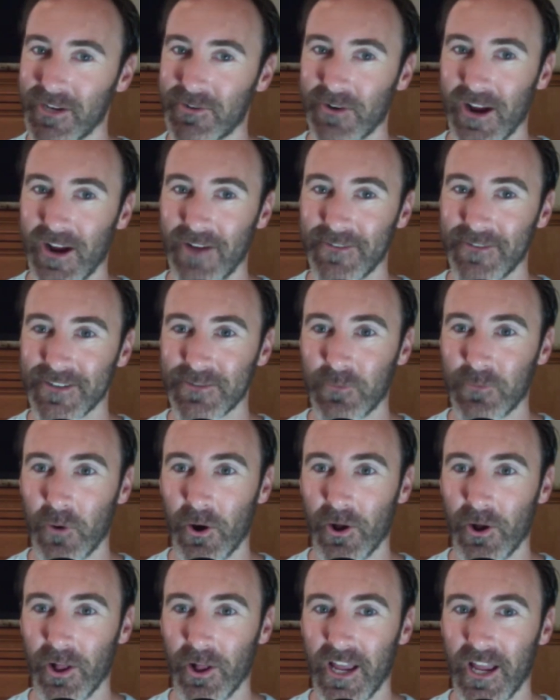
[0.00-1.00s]
Okay, Travis.
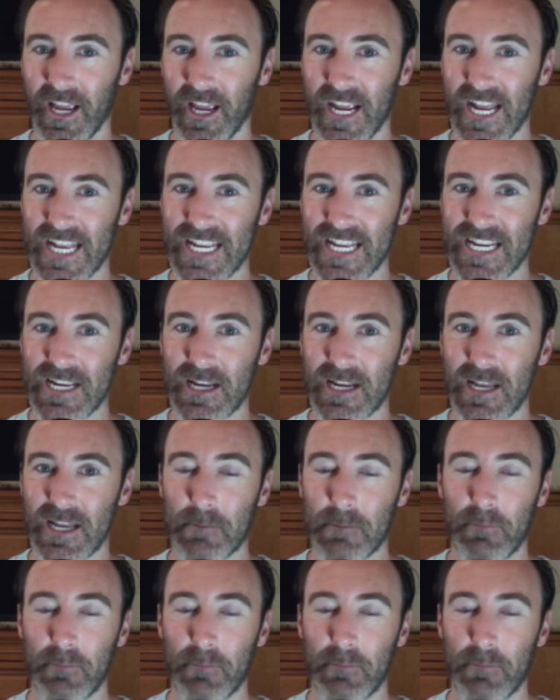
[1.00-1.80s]
Well, any